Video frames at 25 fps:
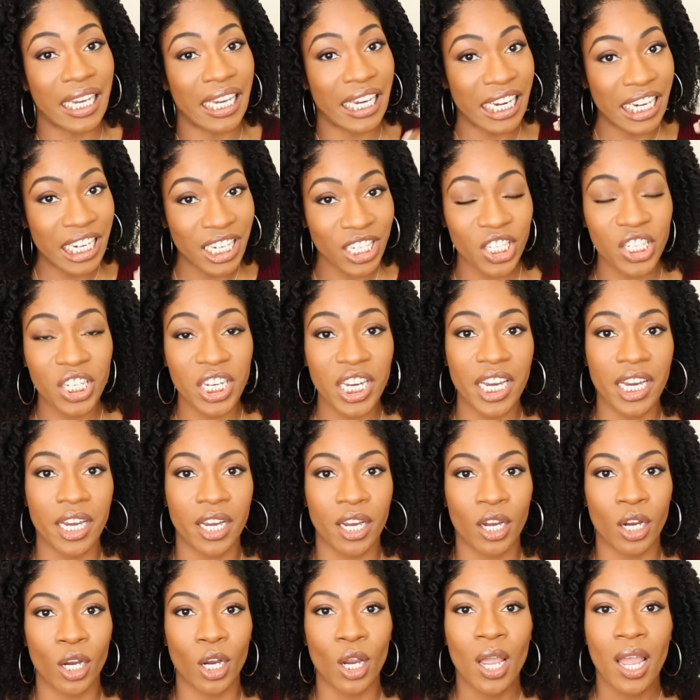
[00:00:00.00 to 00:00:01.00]
Each
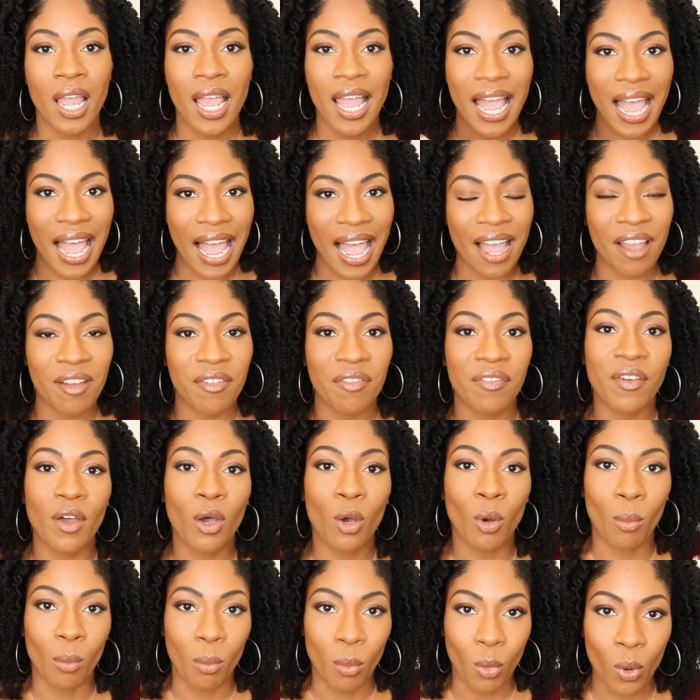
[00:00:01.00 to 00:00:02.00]
year, I
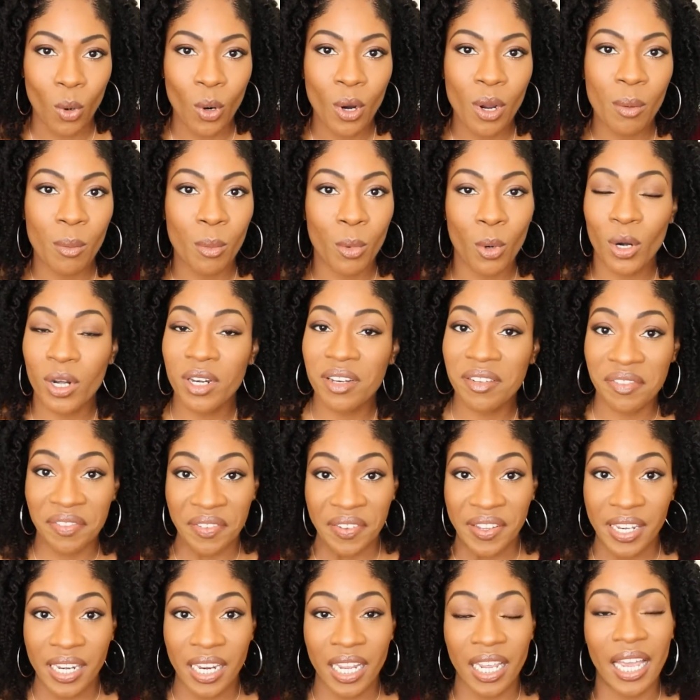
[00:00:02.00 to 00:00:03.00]
felt more and more
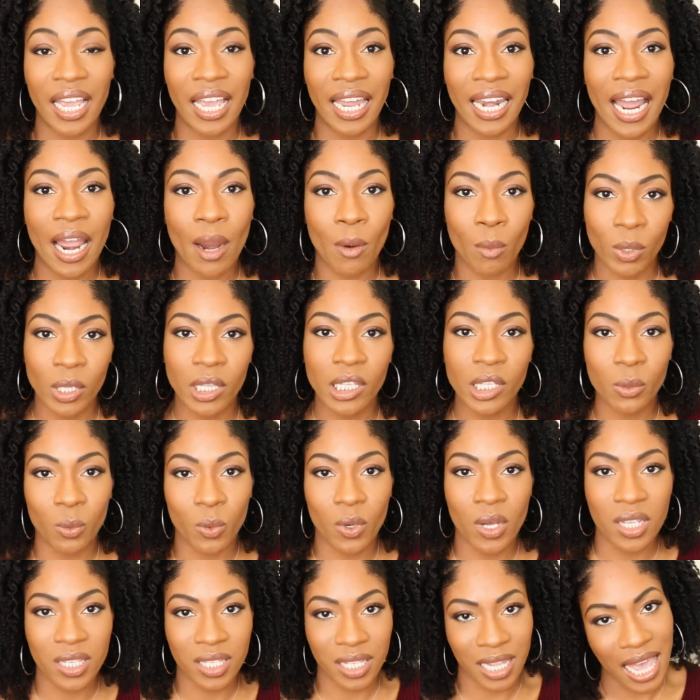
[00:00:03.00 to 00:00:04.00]
defeated and I really
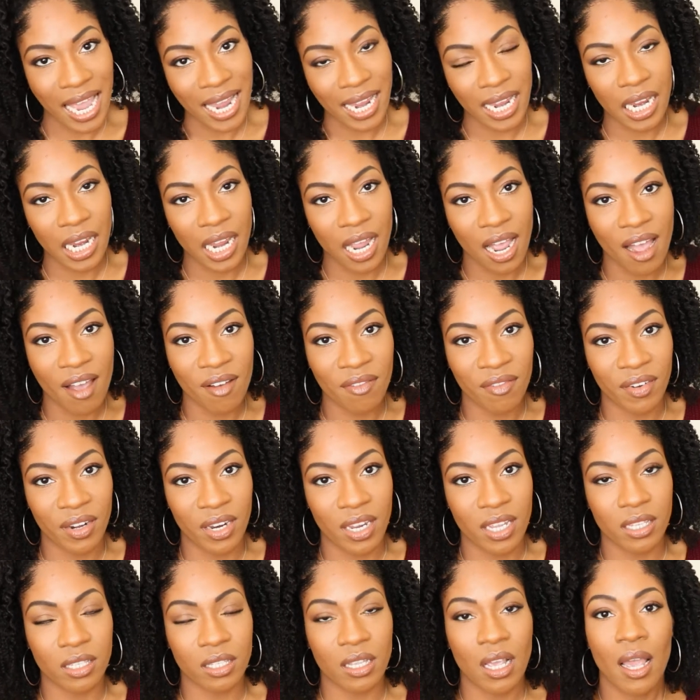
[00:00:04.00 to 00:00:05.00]
was lacking
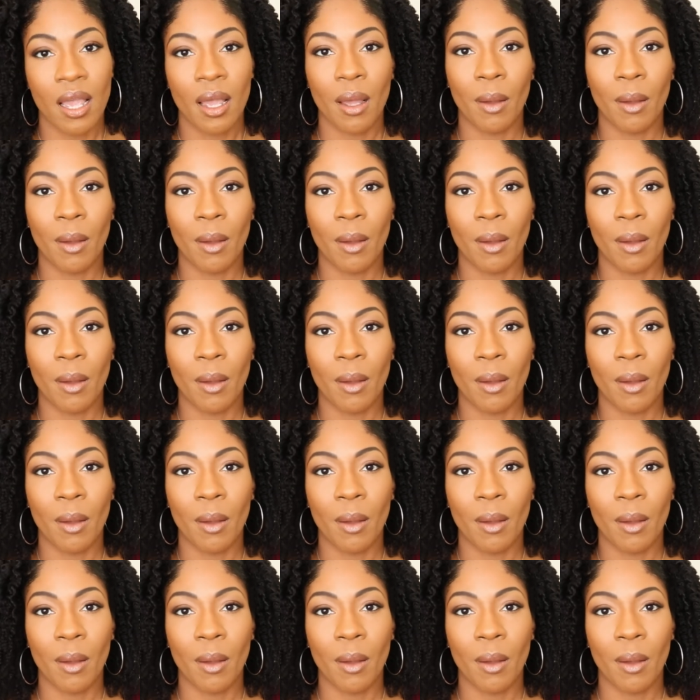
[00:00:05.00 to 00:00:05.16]
confidence.